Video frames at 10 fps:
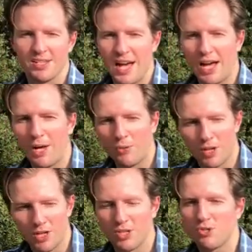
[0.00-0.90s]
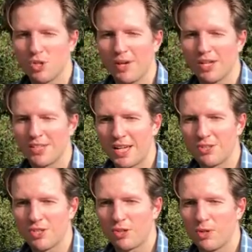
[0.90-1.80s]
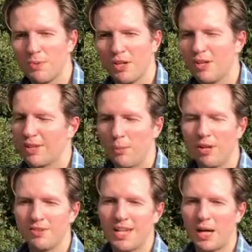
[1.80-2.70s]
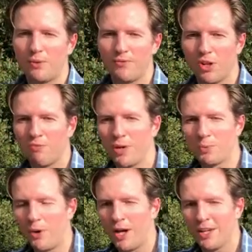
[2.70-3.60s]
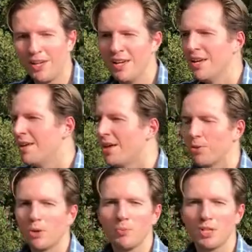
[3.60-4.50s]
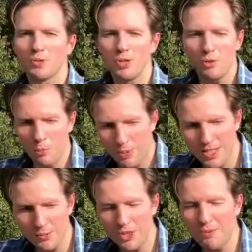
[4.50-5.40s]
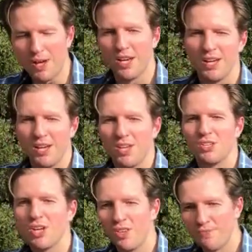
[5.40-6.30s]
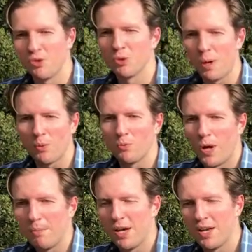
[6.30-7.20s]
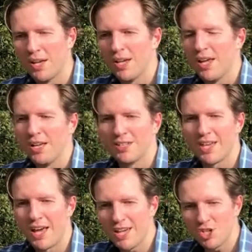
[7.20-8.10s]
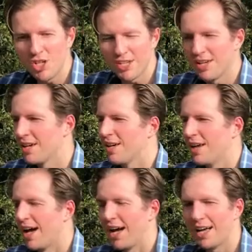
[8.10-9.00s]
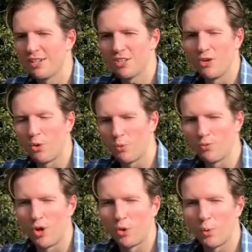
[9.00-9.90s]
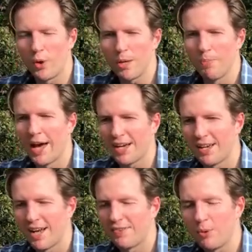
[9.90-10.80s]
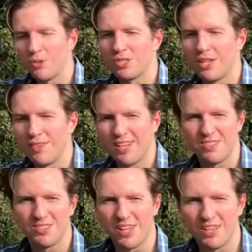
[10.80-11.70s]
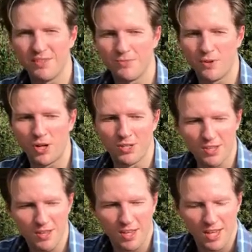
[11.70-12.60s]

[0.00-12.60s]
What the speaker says: down to the Caribbean. They went down full of red wine. They thought, well, do we do better with them? So they filled them up with rum to age it, and on the way back, and they would then sell it in France